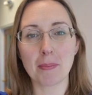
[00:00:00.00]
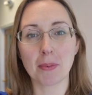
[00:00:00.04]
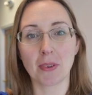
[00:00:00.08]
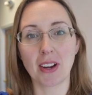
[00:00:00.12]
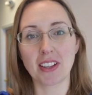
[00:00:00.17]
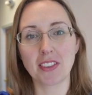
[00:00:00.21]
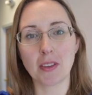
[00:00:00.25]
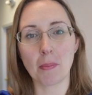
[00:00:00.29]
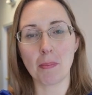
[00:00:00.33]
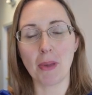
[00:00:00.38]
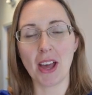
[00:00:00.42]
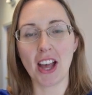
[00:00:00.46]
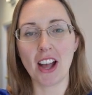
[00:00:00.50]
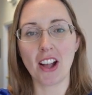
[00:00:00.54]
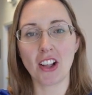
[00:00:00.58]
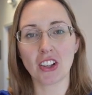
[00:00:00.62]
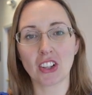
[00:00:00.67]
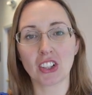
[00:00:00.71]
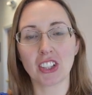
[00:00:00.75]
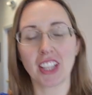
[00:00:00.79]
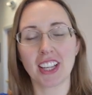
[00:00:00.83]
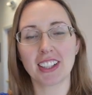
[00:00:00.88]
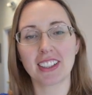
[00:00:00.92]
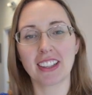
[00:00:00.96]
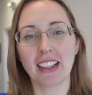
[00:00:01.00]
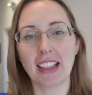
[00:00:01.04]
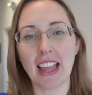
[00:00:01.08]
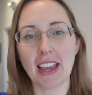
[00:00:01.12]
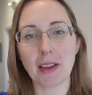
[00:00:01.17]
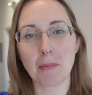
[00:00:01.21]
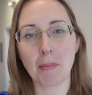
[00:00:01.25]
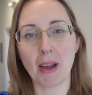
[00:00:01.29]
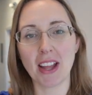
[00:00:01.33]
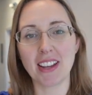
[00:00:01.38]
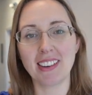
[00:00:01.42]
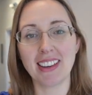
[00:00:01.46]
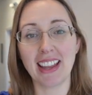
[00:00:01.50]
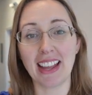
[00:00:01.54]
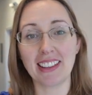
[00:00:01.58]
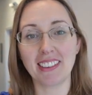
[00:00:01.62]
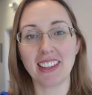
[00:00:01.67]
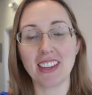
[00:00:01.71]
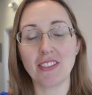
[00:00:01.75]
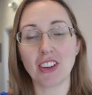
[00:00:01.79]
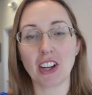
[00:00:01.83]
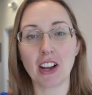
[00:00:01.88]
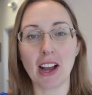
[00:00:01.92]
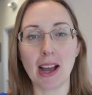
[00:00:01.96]
ring the bell, click the like button, and
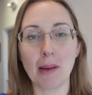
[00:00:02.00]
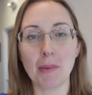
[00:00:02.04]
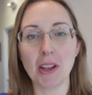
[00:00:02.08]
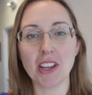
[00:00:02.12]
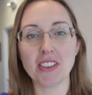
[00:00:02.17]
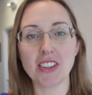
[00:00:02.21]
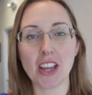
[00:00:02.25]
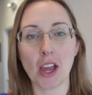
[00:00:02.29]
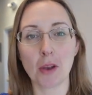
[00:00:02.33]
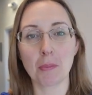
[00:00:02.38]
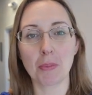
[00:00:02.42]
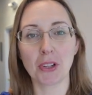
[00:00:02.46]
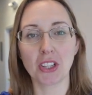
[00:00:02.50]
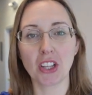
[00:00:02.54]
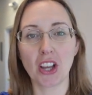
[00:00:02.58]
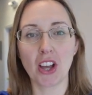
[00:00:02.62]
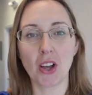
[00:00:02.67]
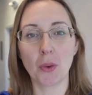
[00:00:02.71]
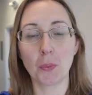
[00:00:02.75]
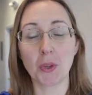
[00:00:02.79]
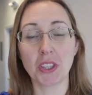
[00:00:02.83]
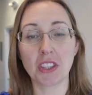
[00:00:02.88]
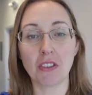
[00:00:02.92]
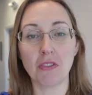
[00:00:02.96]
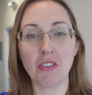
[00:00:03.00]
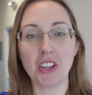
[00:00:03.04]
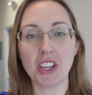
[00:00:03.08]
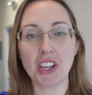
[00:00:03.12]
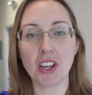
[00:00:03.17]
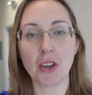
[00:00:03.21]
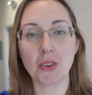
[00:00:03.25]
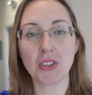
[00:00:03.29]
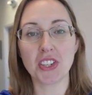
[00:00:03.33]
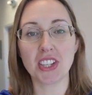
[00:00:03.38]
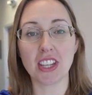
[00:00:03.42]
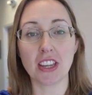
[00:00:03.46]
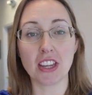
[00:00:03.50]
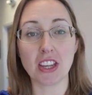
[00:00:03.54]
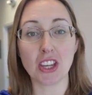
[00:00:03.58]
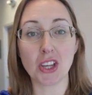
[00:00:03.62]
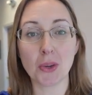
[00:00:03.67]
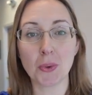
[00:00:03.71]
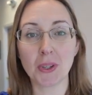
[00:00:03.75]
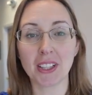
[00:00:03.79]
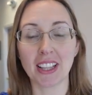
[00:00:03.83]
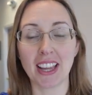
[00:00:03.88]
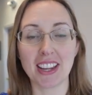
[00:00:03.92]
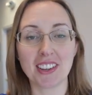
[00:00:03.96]
leave a comment down below with the videos that you
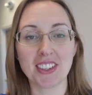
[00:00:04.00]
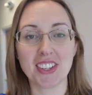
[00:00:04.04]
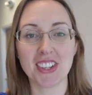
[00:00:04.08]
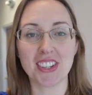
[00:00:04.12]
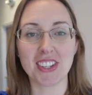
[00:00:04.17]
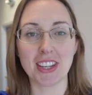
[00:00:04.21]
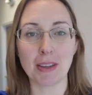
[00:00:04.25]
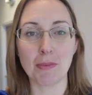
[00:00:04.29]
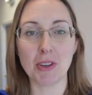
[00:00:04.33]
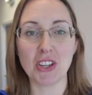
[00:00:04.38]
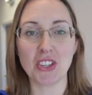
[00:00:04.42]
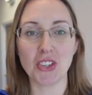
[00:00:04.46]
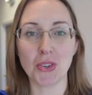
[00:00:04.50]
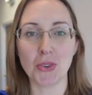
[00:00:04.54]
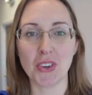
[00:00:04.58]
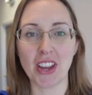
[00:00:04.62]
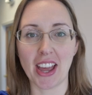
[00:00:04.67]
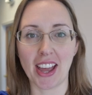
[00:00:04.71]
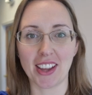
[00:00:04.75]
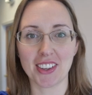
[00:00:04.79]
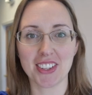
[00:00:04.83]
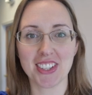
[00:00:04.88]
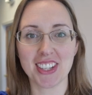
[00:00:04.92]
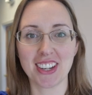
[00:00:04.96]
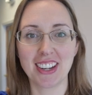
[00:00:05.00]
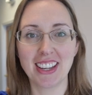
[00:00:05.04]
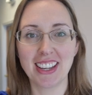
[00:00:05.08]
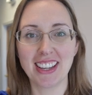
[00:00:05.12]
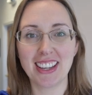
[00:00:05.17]
would like to see me do next.